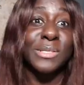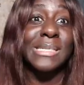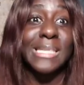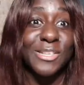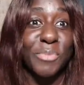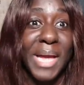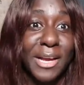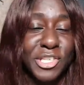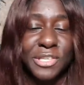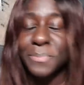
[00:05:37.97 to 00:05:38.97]
us to see his
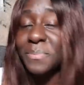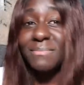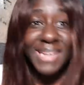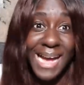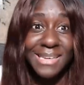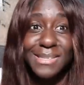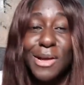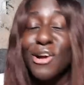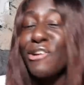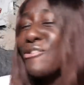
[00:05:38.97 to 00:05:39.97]
reaction. Guys,
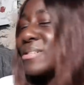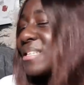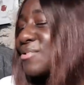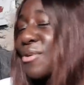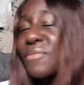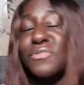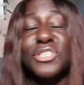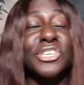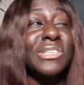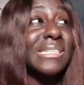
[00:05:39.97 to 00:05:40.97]
Cross did not
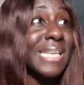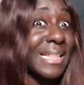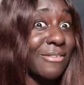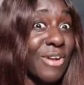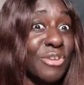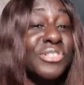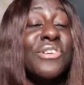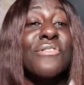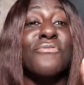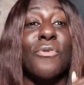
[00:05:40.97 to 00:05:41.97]
even turn his head around
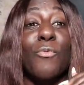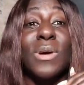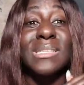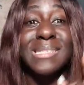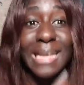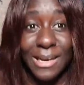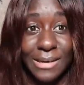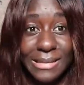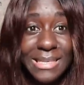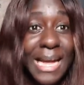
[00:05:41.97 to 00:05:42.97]
for 1
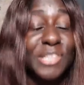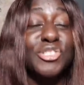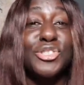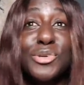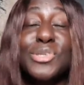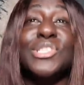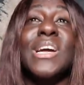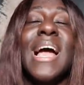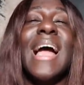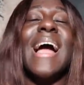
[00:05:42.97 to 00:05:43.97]
second. Like, dude,
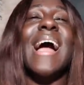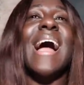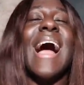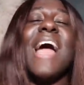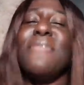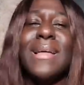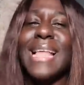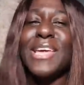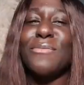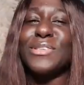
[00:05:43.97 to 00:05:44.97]
I felt
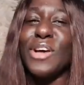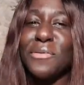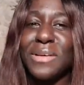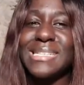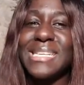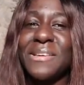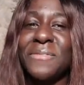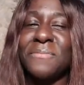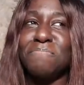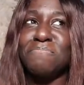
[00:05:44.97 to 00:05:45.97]
like he was
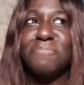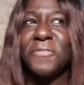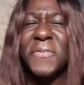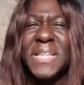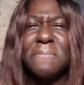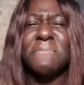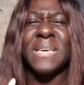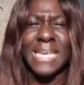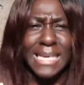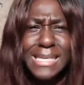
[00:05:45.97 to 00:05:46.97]
obviously feeling
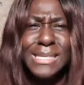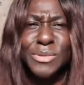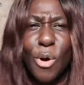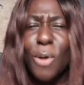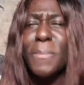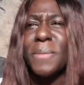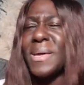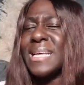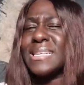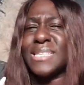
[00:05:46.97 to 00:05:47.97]
pissed or maybe
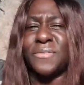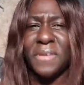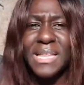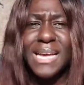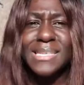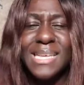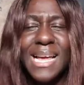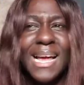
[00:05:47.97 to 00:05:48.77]
in his feelings.